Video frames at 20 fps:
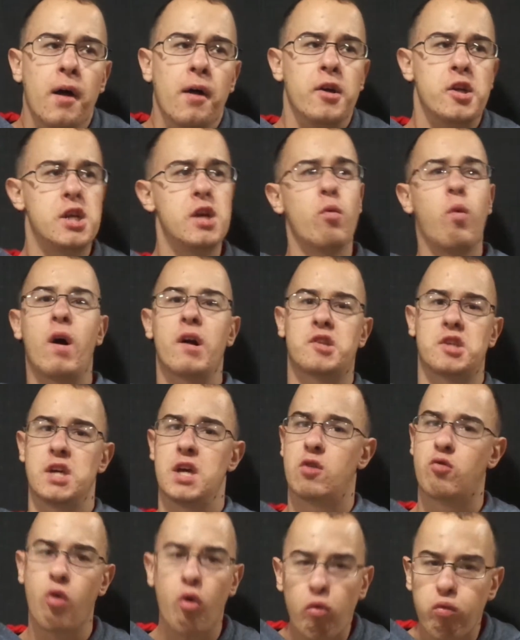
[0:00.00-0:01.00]
she wants
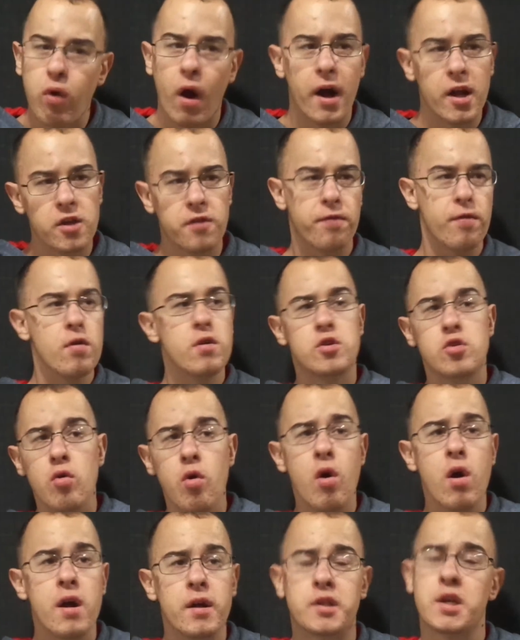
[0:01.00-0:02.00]
equal rights for
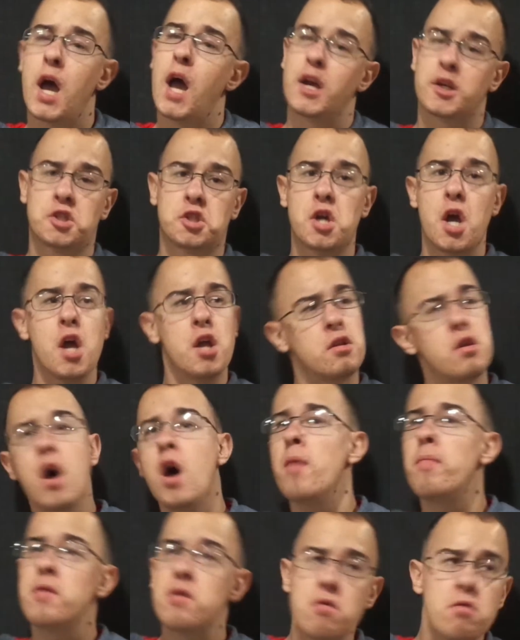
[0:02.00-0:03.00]
droids,
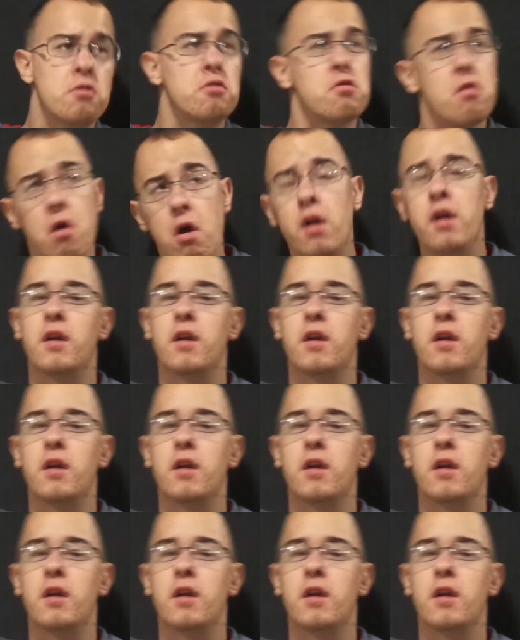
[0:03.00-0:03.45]
SJW droid.